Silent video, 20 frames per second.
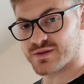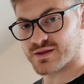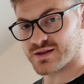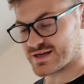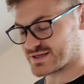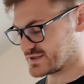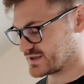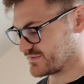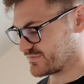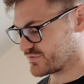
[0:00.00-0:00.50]

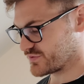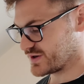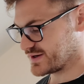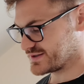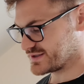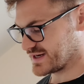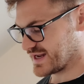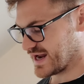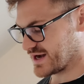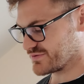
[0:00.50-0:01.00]
That's like
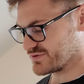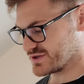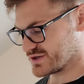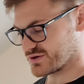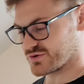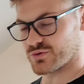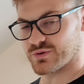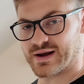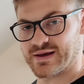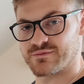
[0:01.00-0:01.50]
300 calories, look
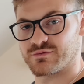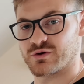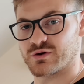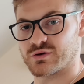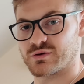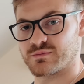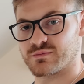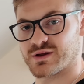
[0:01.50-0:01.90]
at all that volume.